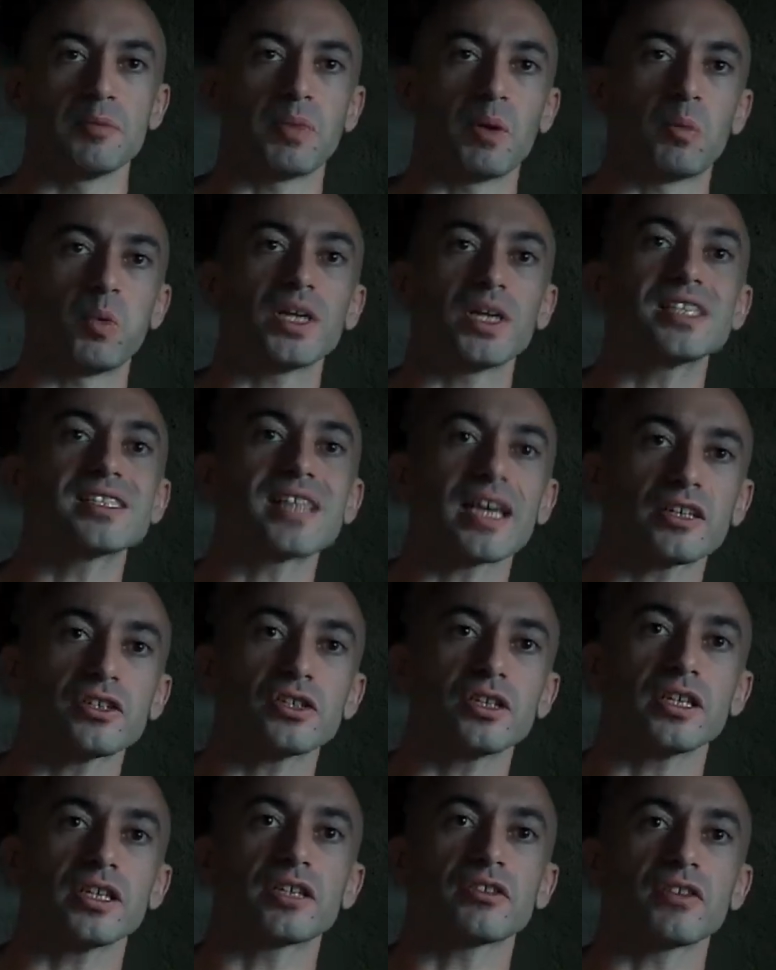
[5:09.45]
But what is
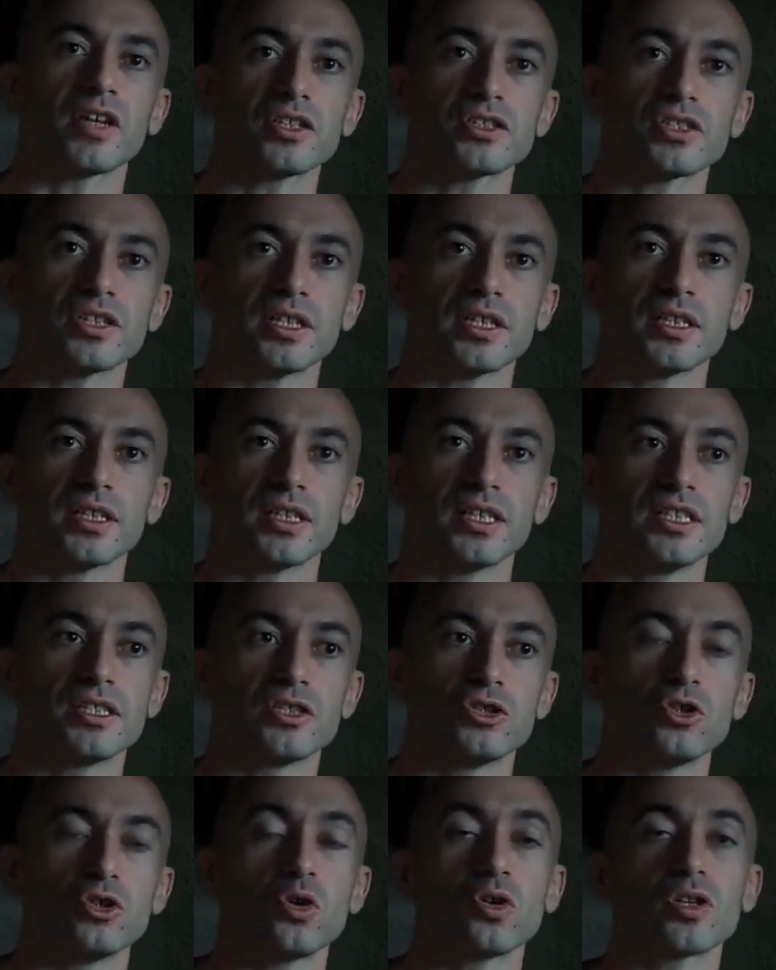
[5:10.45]
actually crushing
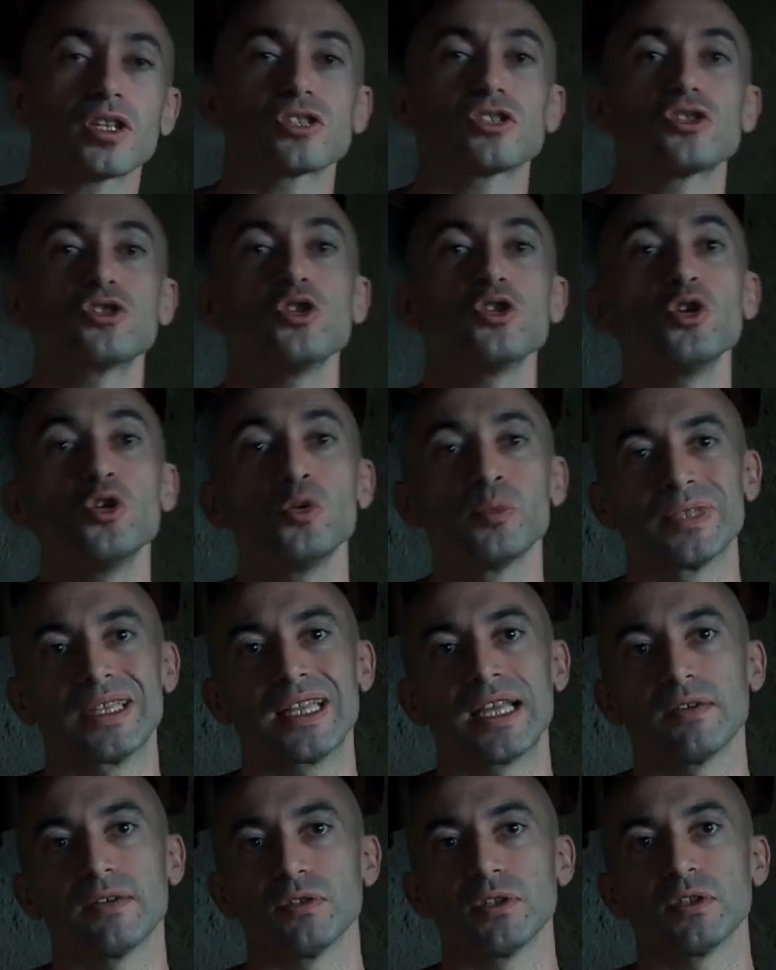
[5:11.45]
is your assumed
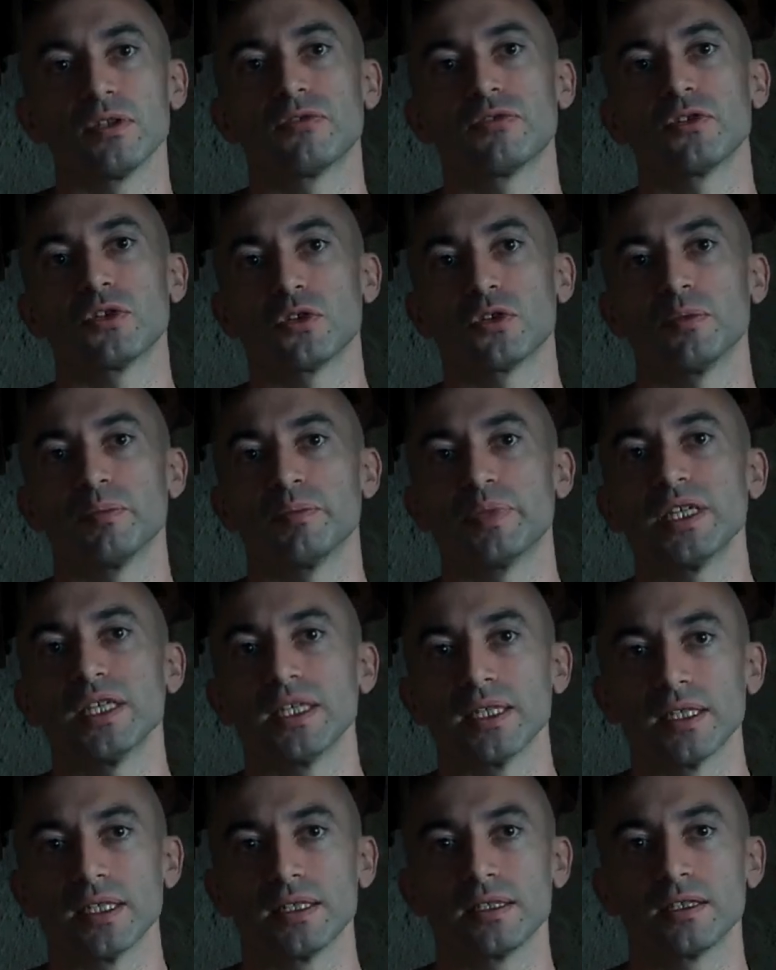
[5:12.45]
level of your own
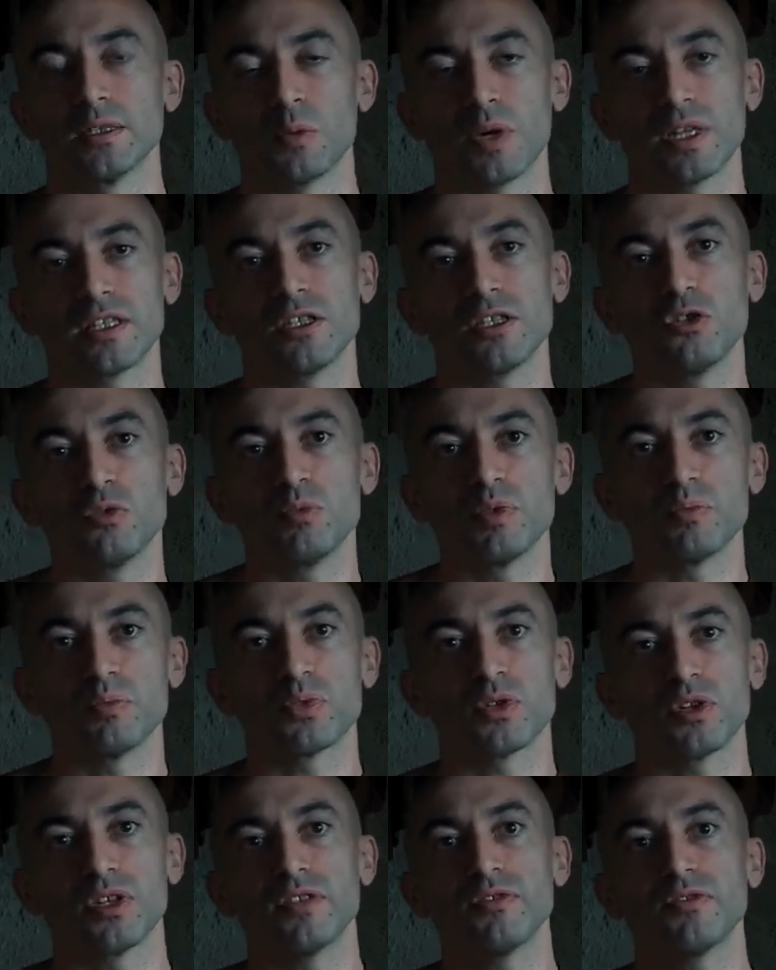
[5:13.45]
being, the one that you've
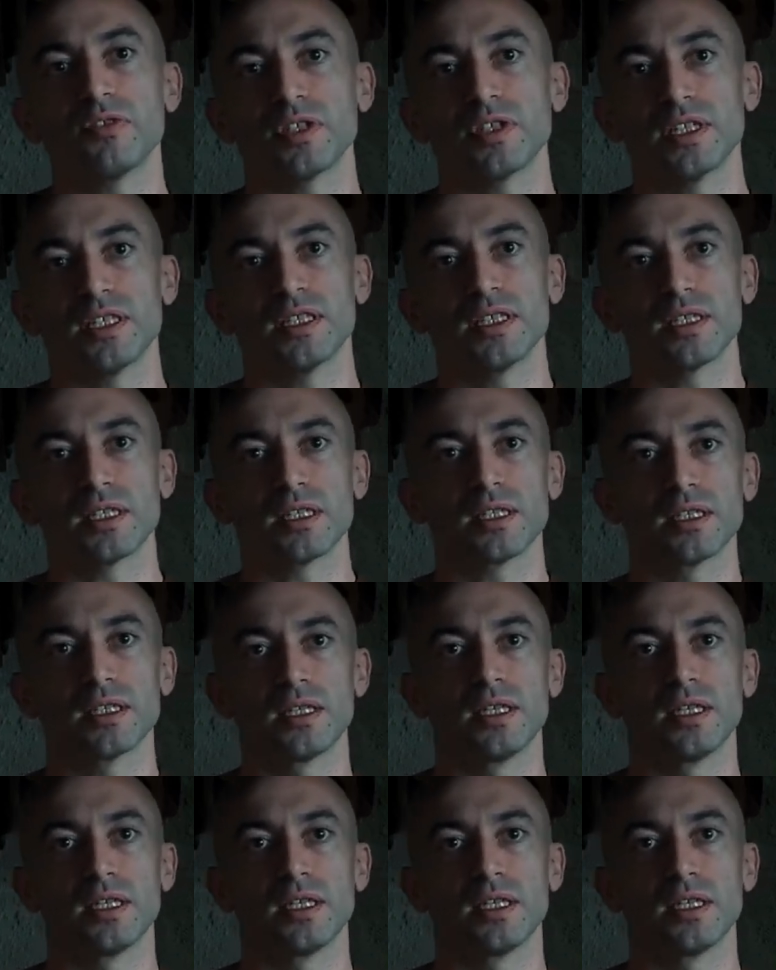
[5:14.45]
been proliferating.